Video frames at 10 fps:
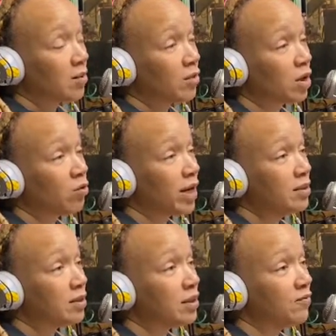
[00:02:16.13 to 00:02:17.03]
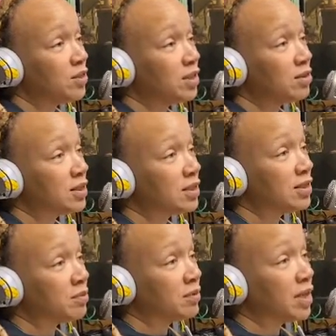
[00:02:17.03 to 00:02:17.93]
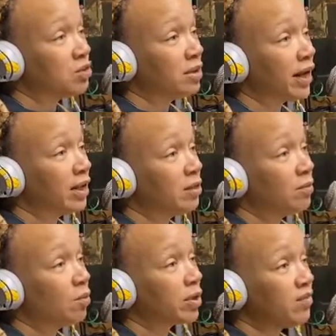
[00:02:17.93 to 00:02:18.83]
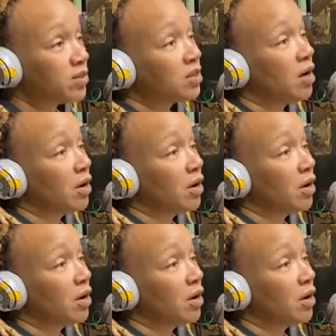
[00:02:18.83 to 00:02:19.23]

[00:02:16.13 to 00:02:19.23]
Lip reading: Great. If you sit there and see something that you like, or give us a call,